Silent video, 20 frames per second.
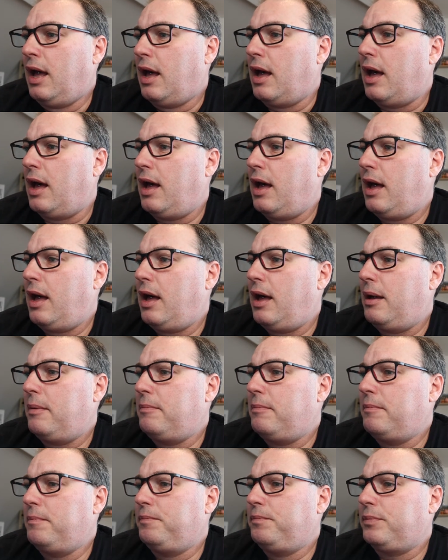there.
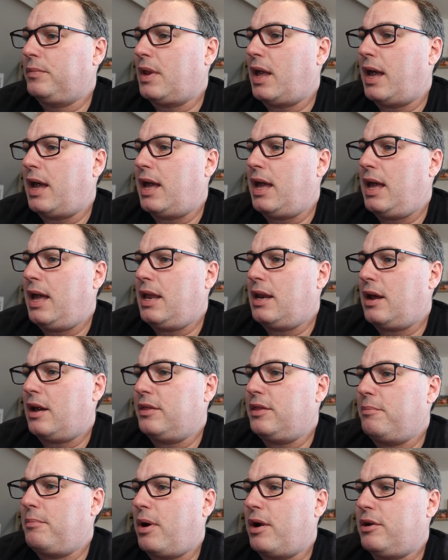In
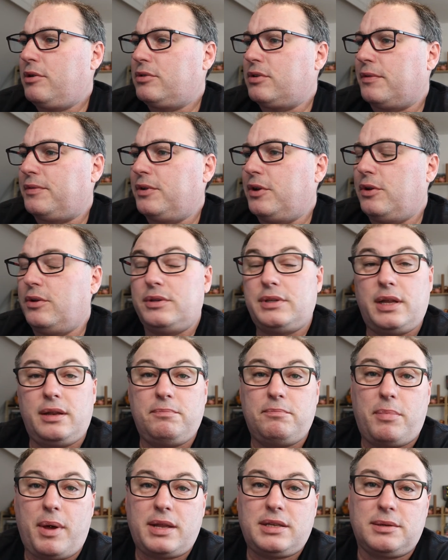other Microsoft news,
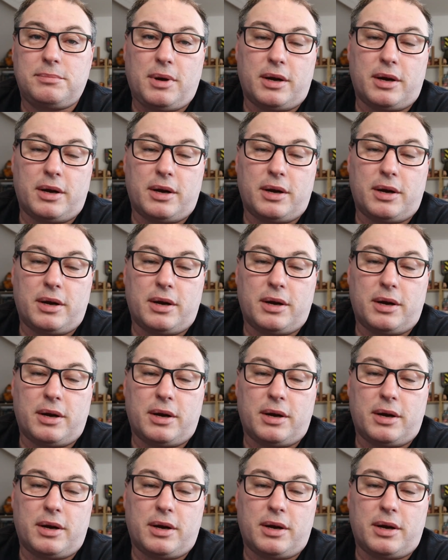in better